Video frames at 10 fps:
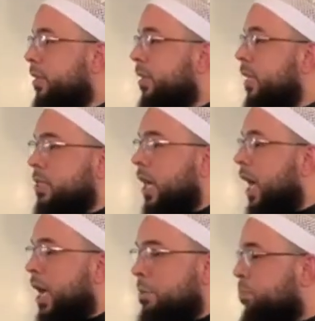These are
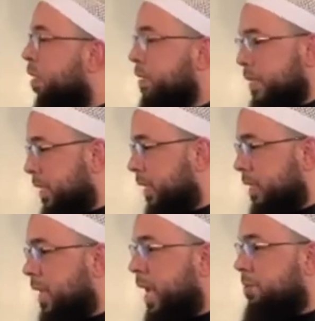unprecedented
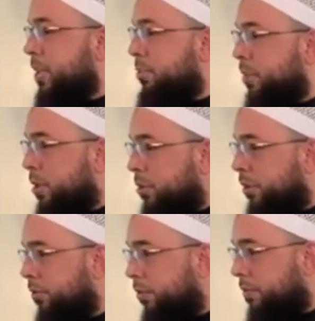times that we're going
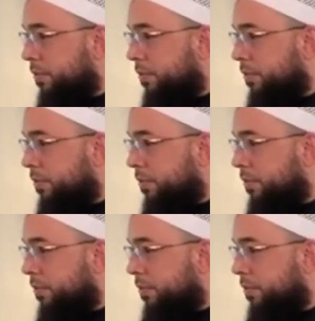through.